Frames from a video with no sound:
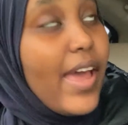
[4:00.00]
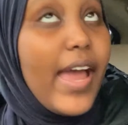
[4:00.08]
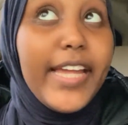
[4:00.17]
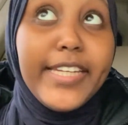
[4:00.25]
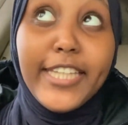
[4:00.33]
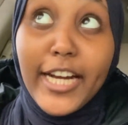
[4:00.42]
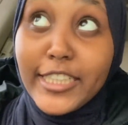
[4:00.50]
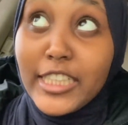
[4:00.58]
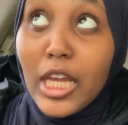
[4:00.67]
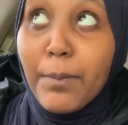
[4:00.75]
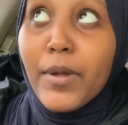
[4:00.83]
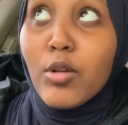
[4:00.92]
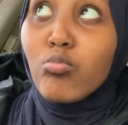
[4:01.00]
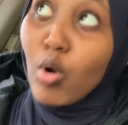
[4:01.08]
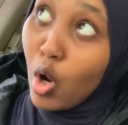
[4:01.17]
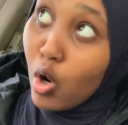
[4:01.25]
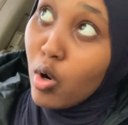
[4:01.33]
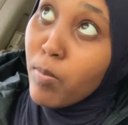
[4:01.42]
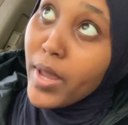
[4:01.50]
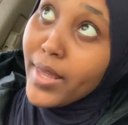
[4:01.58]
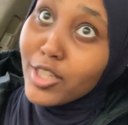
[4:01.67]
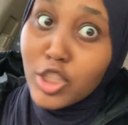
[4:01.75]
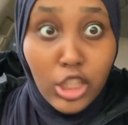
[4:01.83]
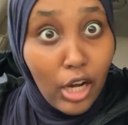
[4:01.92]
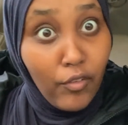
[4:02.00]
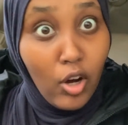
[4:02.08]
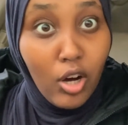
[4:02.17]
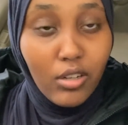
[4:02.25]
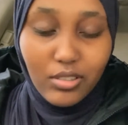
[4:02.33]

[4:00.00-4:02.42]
and duct tape and rope and a shovel.